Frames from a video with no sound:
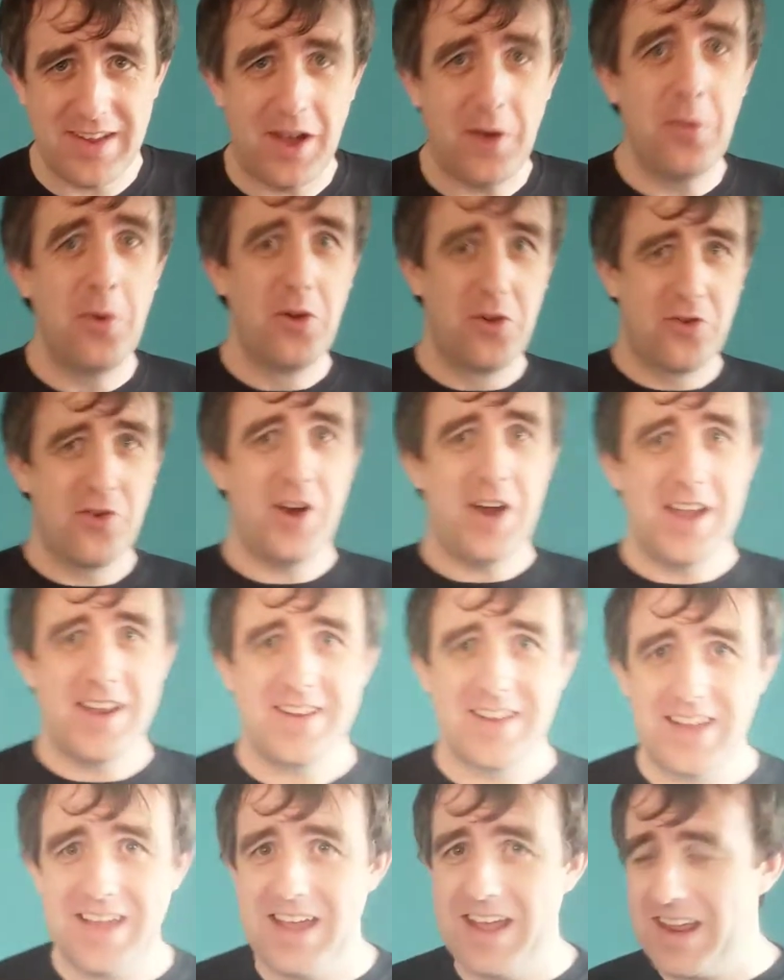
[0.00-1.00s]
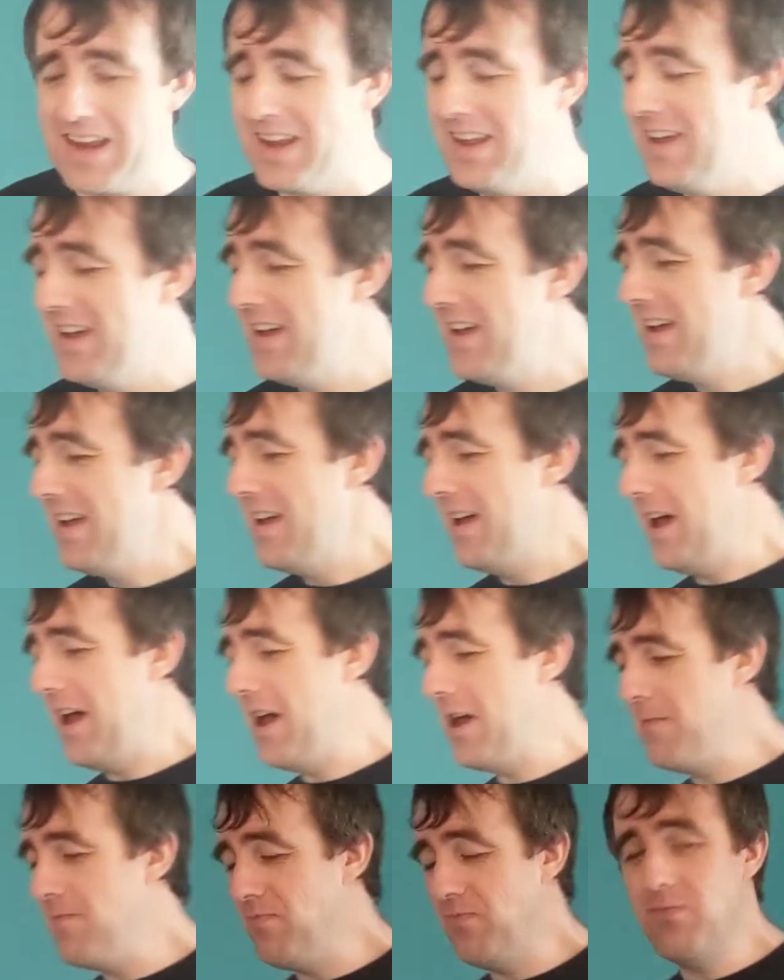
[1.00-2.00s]
I will try it again.
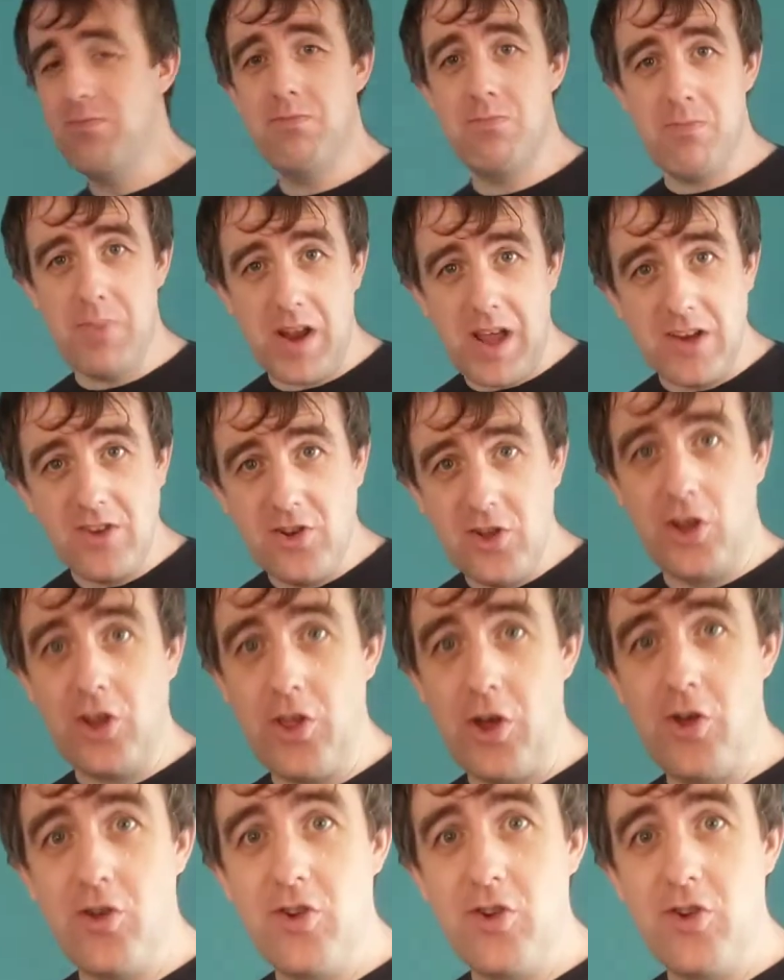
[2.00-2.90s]
But I took